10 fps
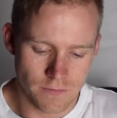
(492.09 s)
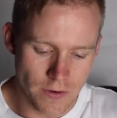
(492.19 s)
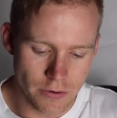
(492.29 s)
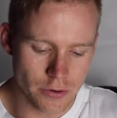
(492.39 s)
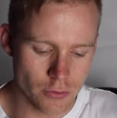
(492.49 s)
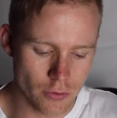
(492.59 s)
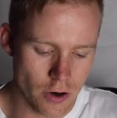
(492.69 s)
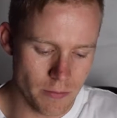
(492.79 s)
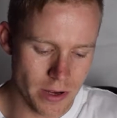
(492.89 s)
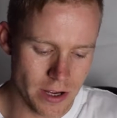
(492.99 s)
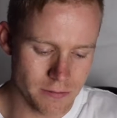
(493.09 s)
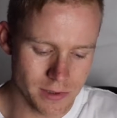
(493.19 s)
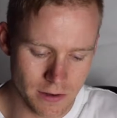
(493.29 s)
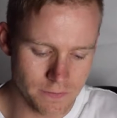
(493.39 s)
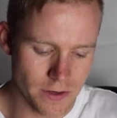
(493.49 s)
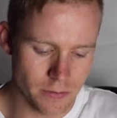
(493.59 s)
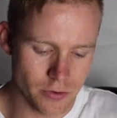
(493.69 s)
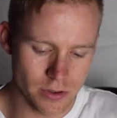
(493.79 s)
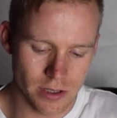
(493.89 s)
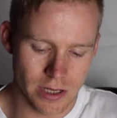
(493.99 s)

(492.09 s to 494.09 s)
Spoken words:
Very cool compound, love phenibut,